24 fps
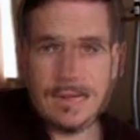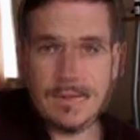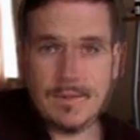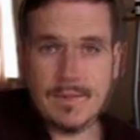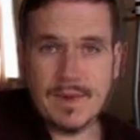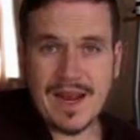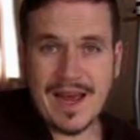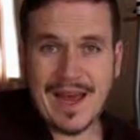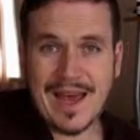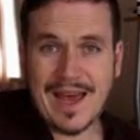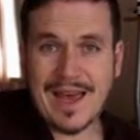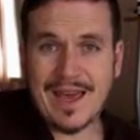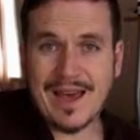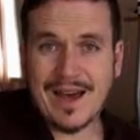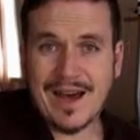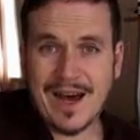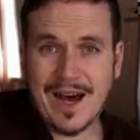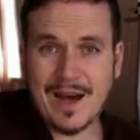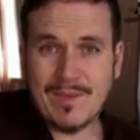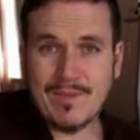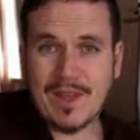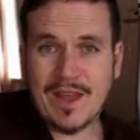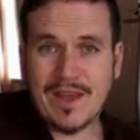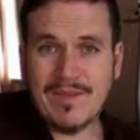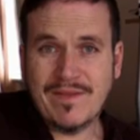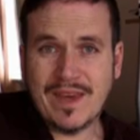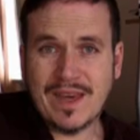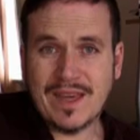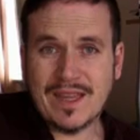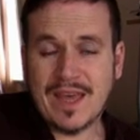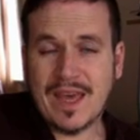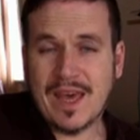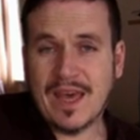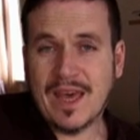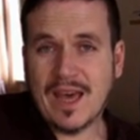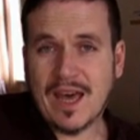But hey, I'm leaving
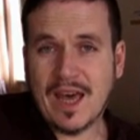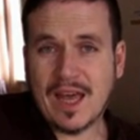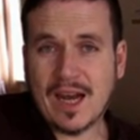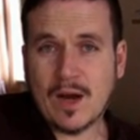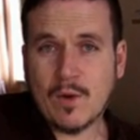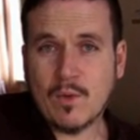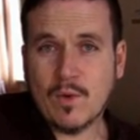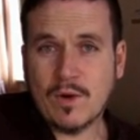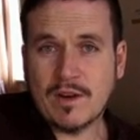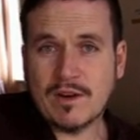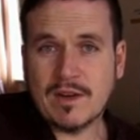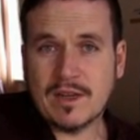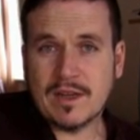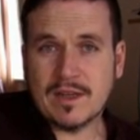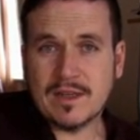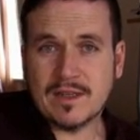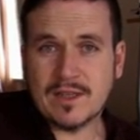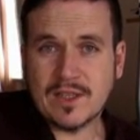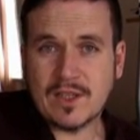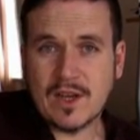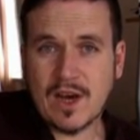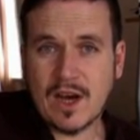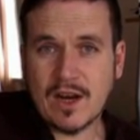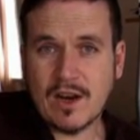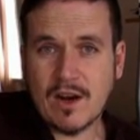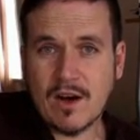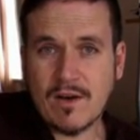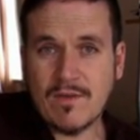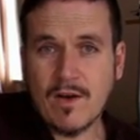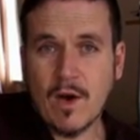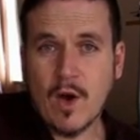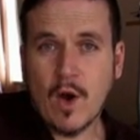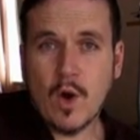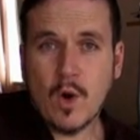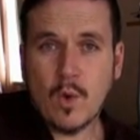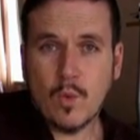it there, and I wanted to sign off
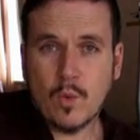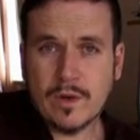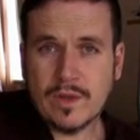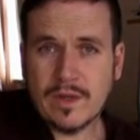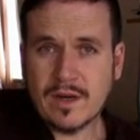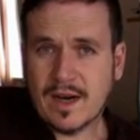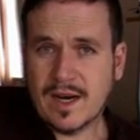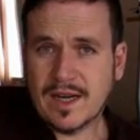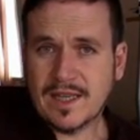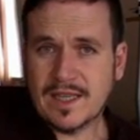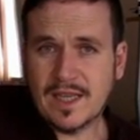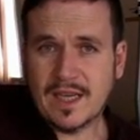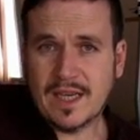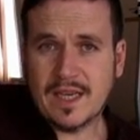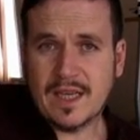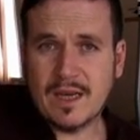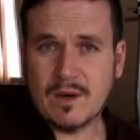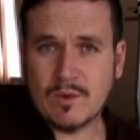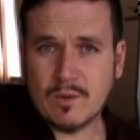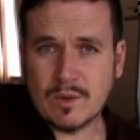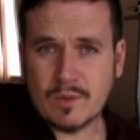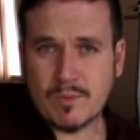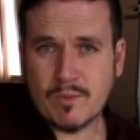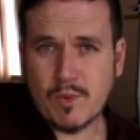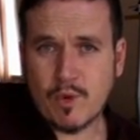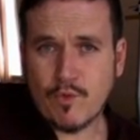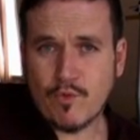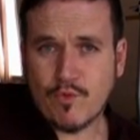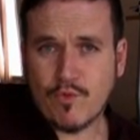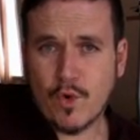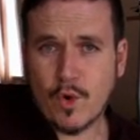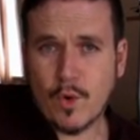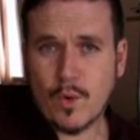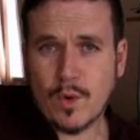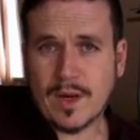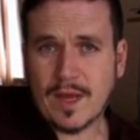with an idea that was put
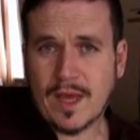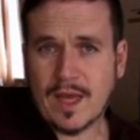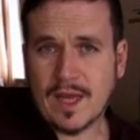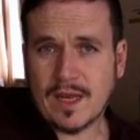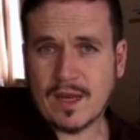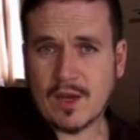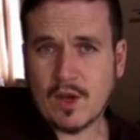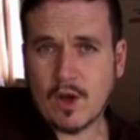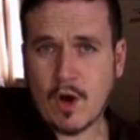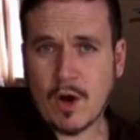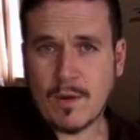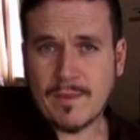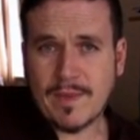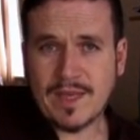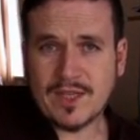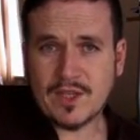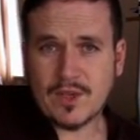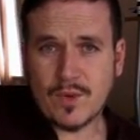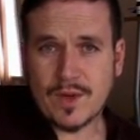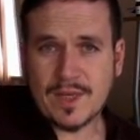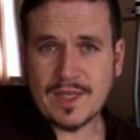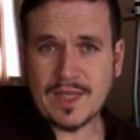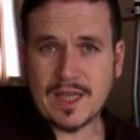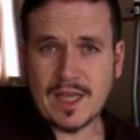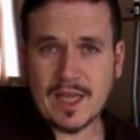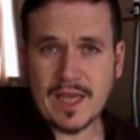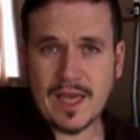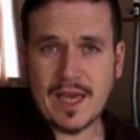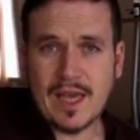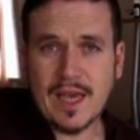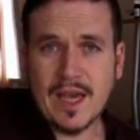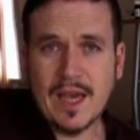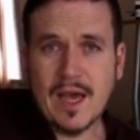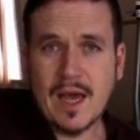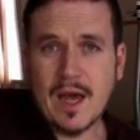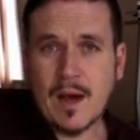forward in comments
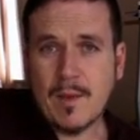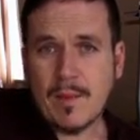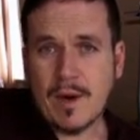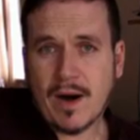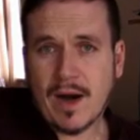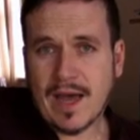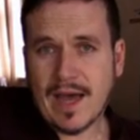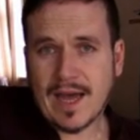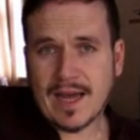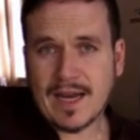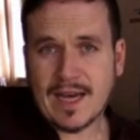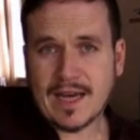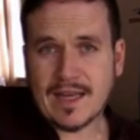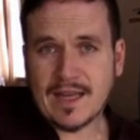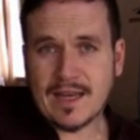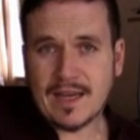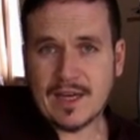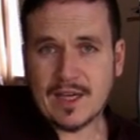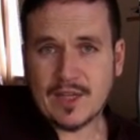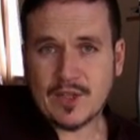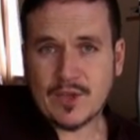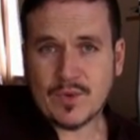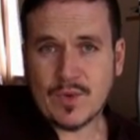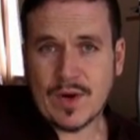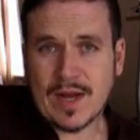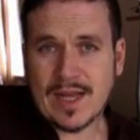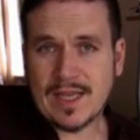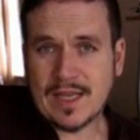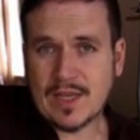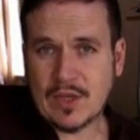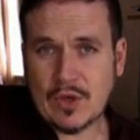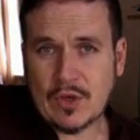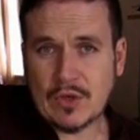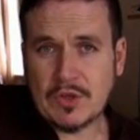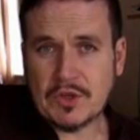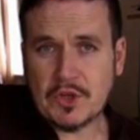recently by another
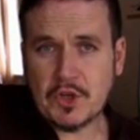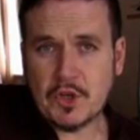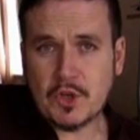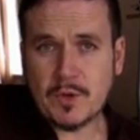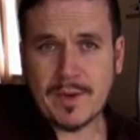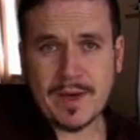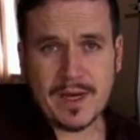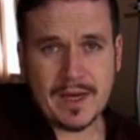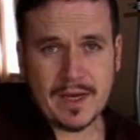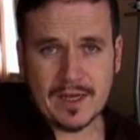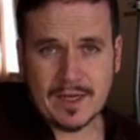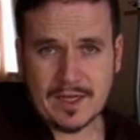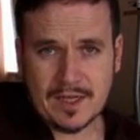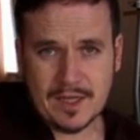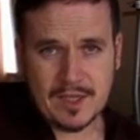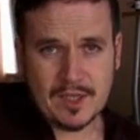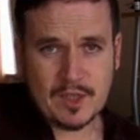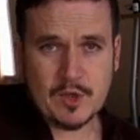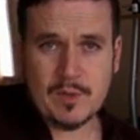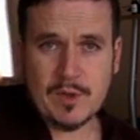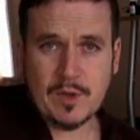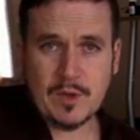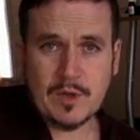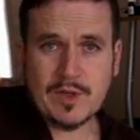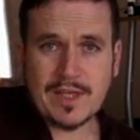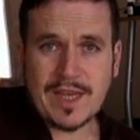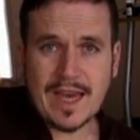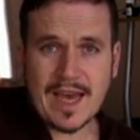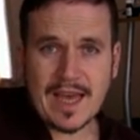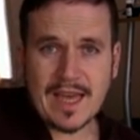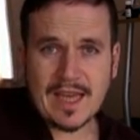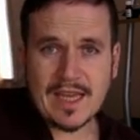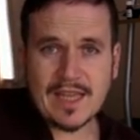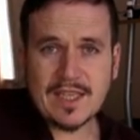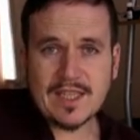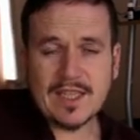Australian YouTuber,
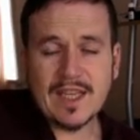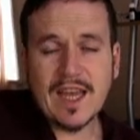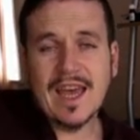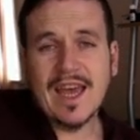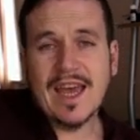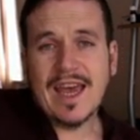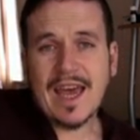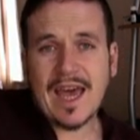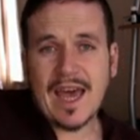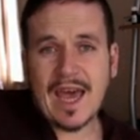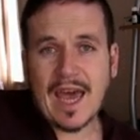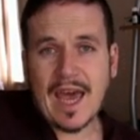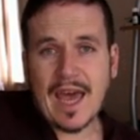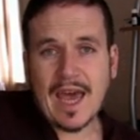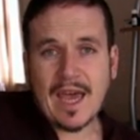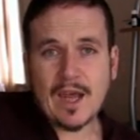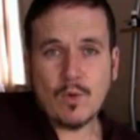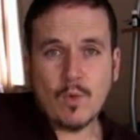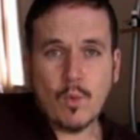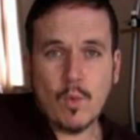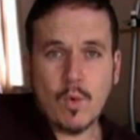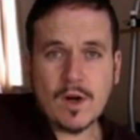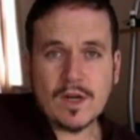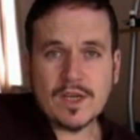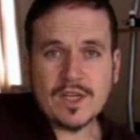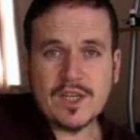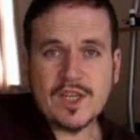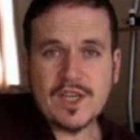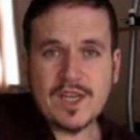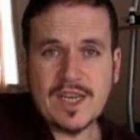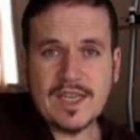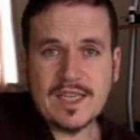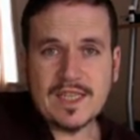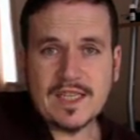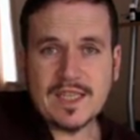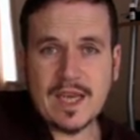Dismutazed, and what
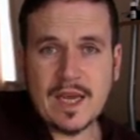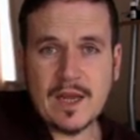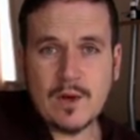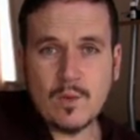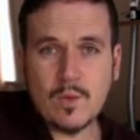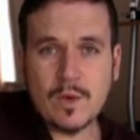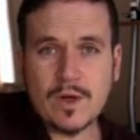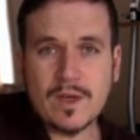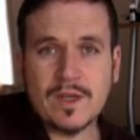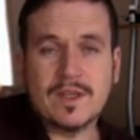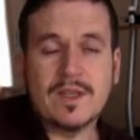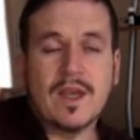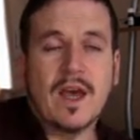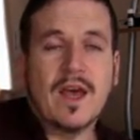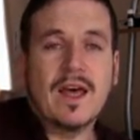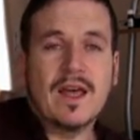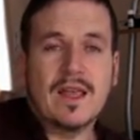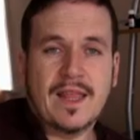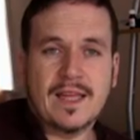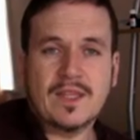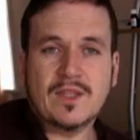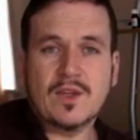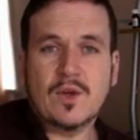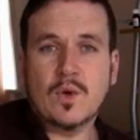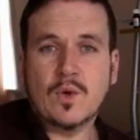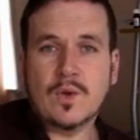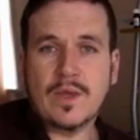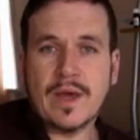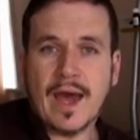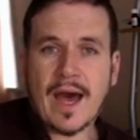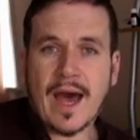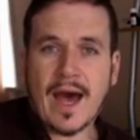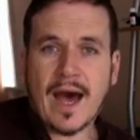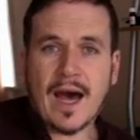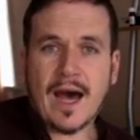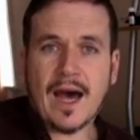she said was, that's cool,
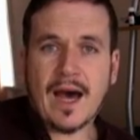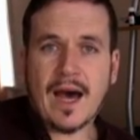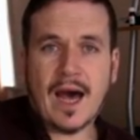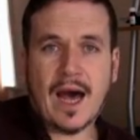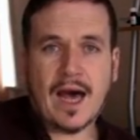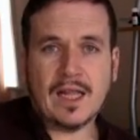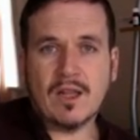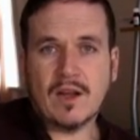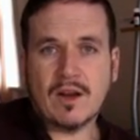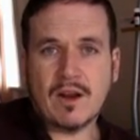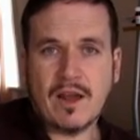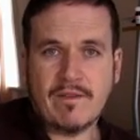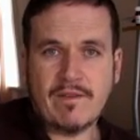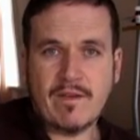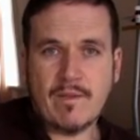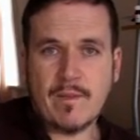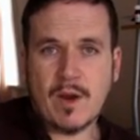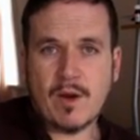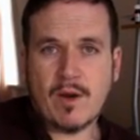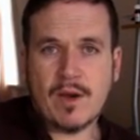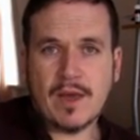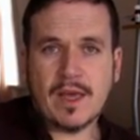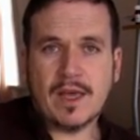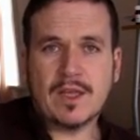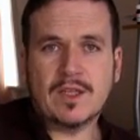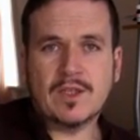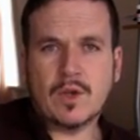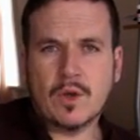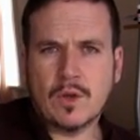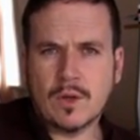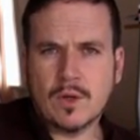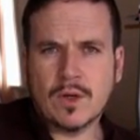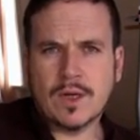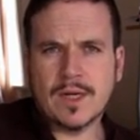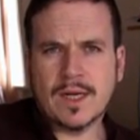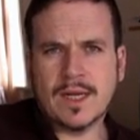there are a lot of Americans
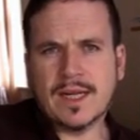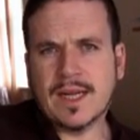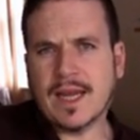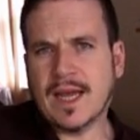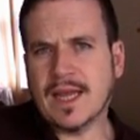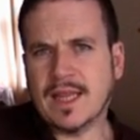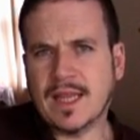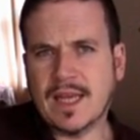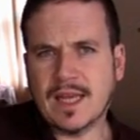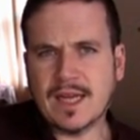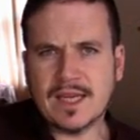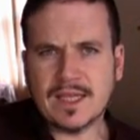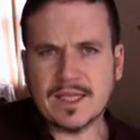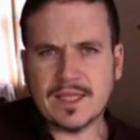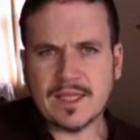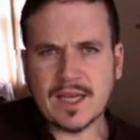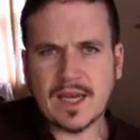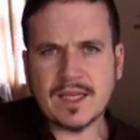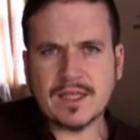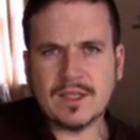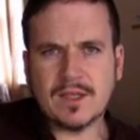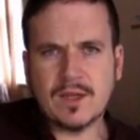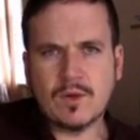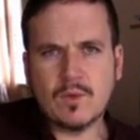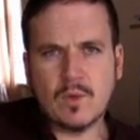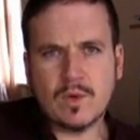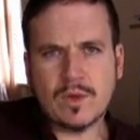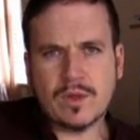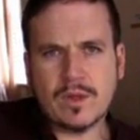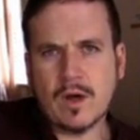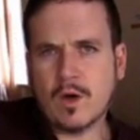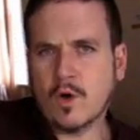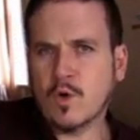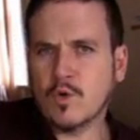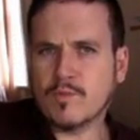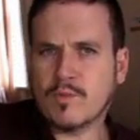who look at it and they're disgusted with
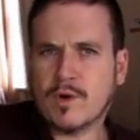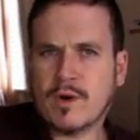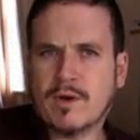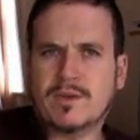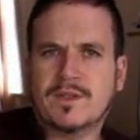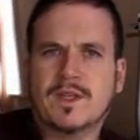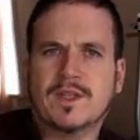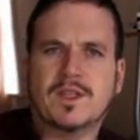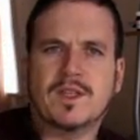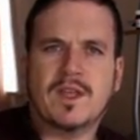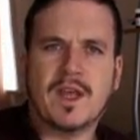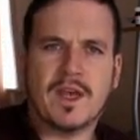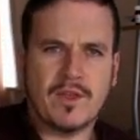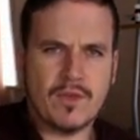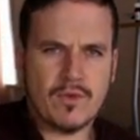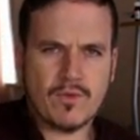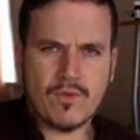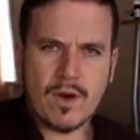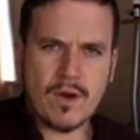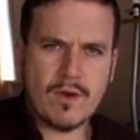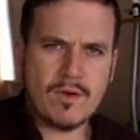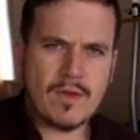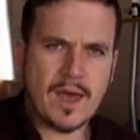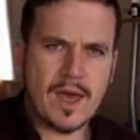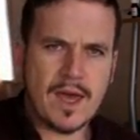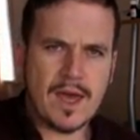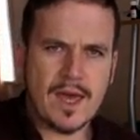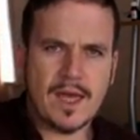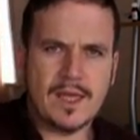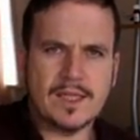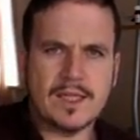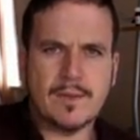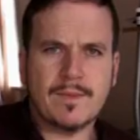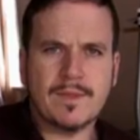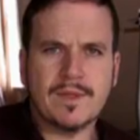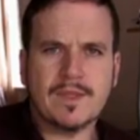the whole process, and they throw their
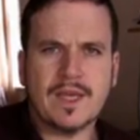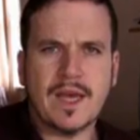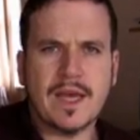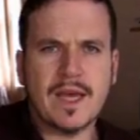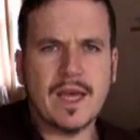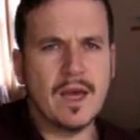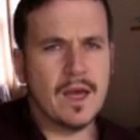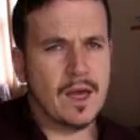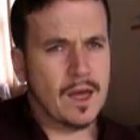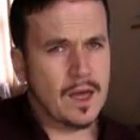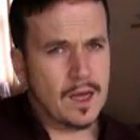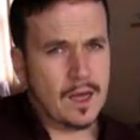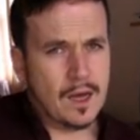hands up and say,